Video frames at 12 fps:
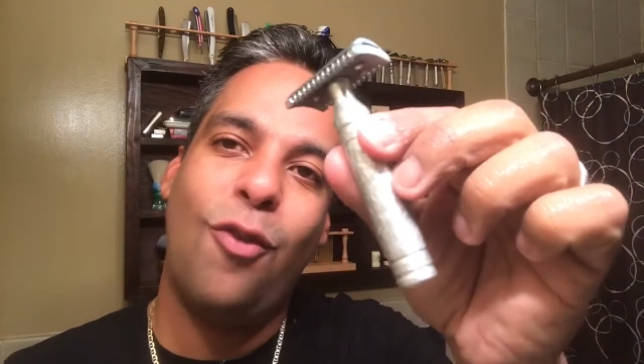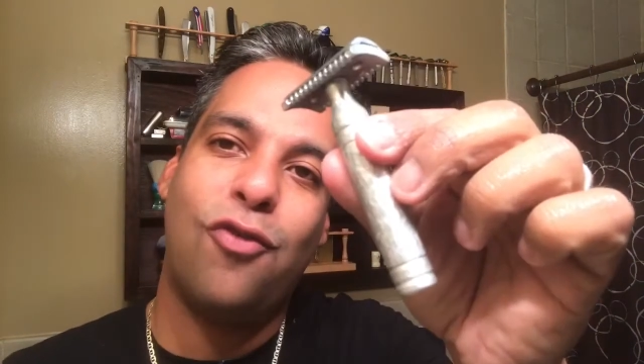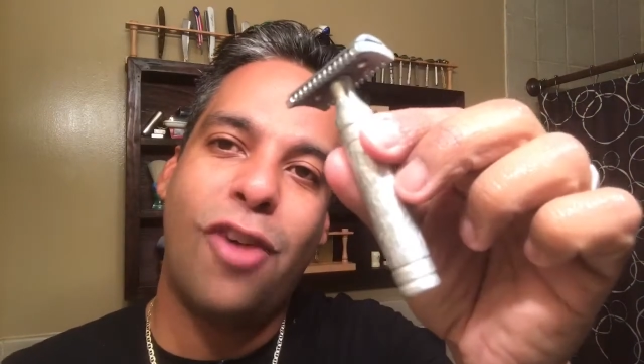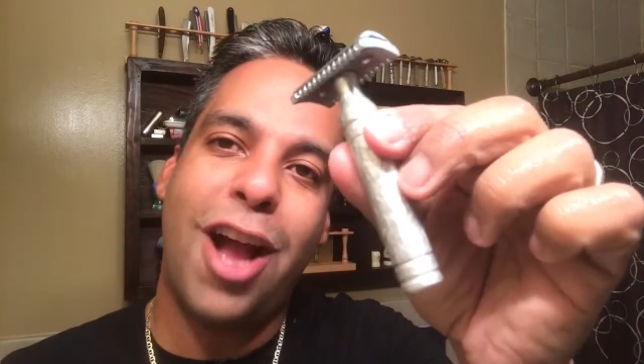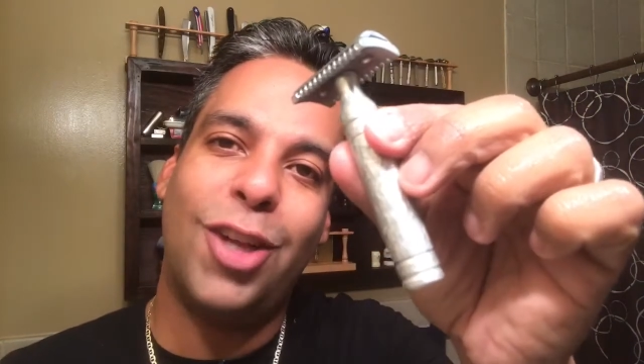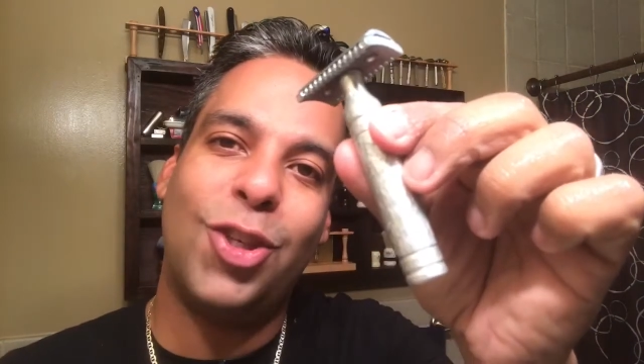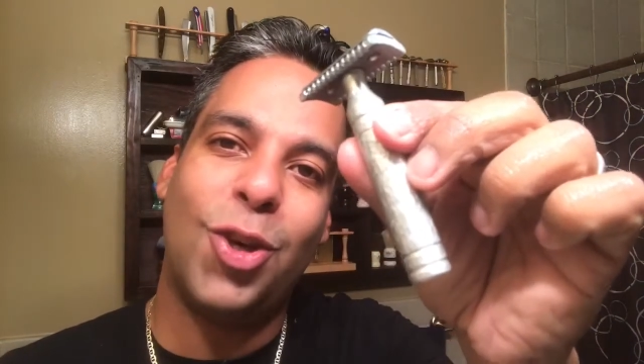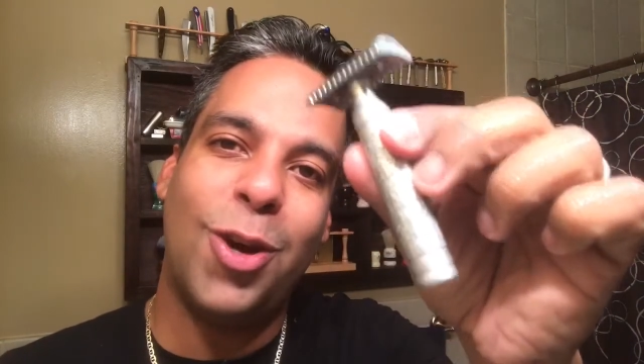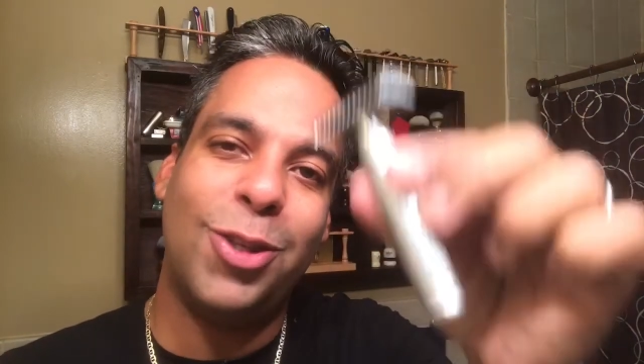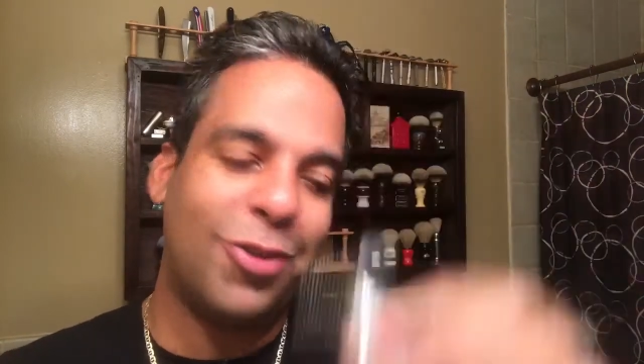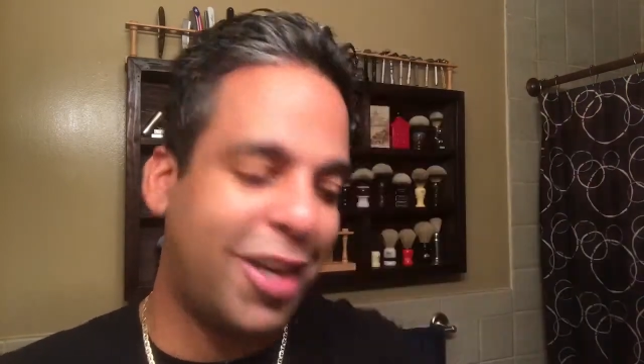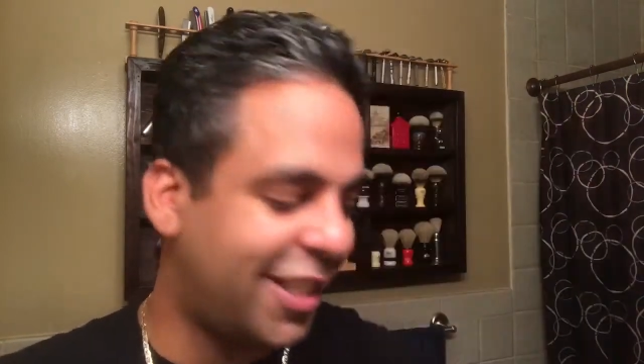Rod
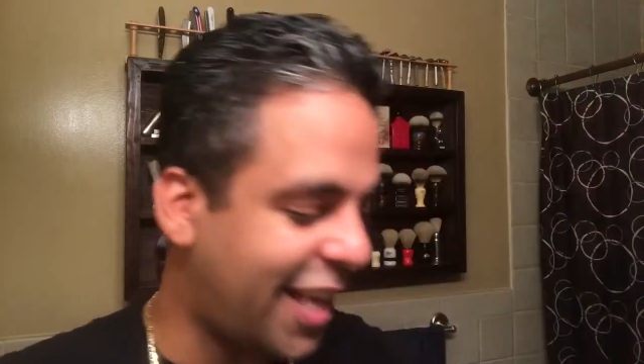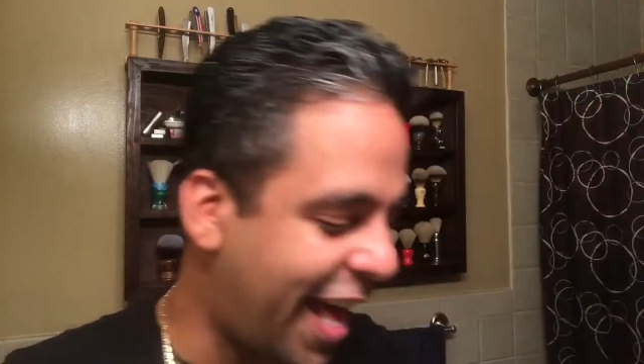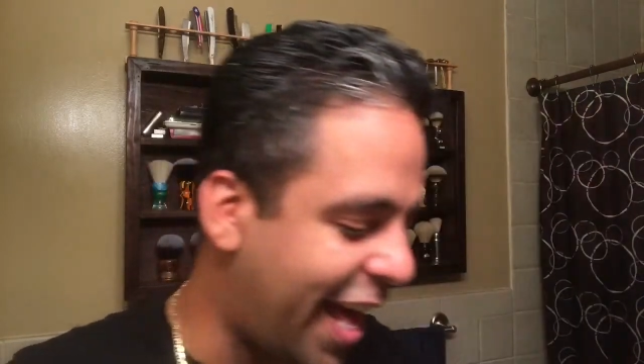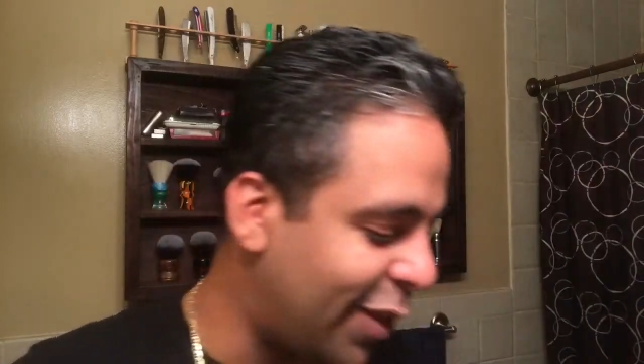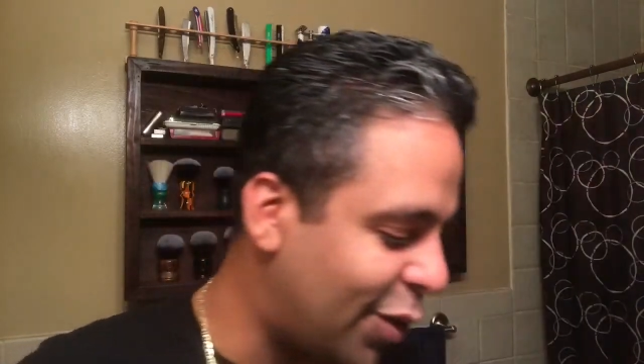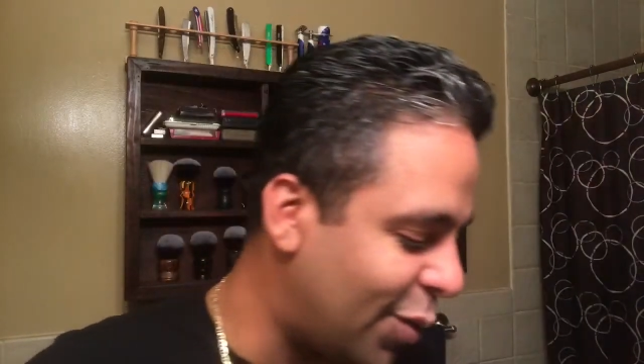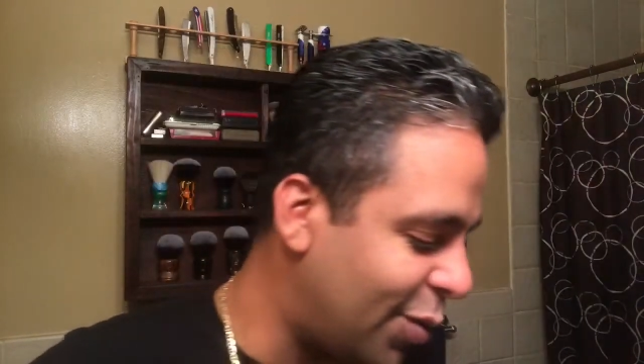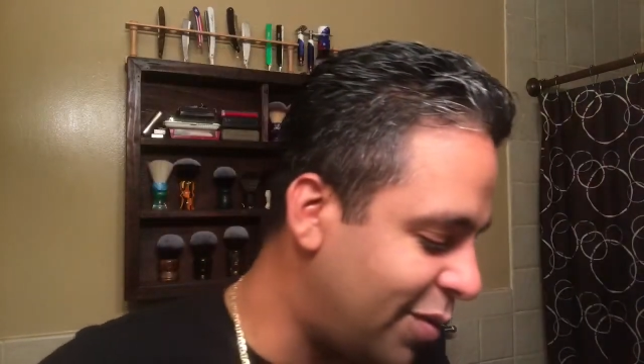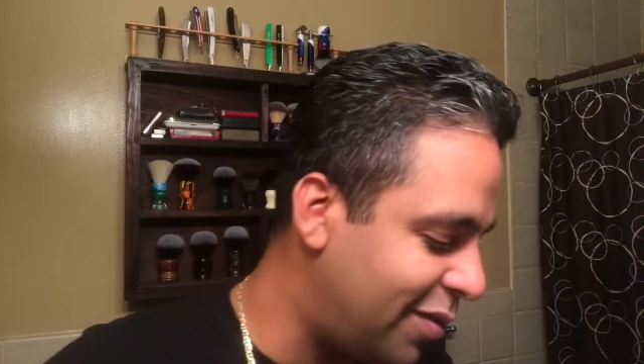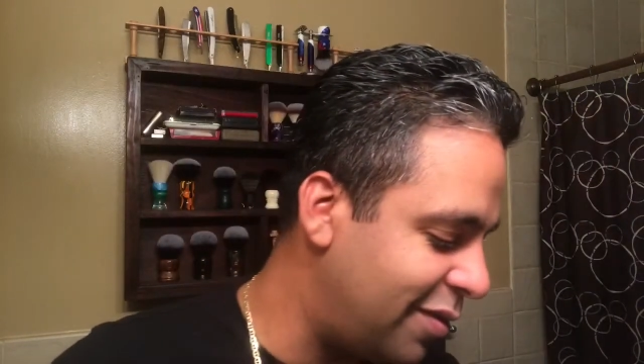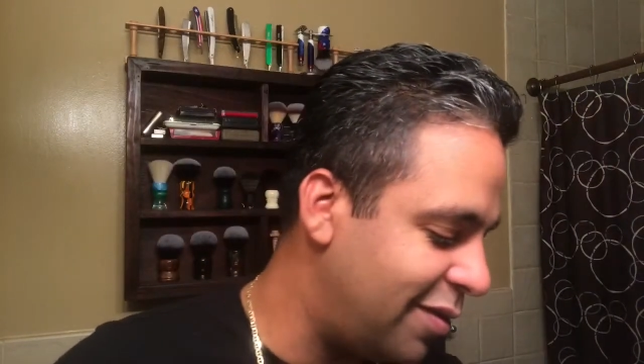George razor handle.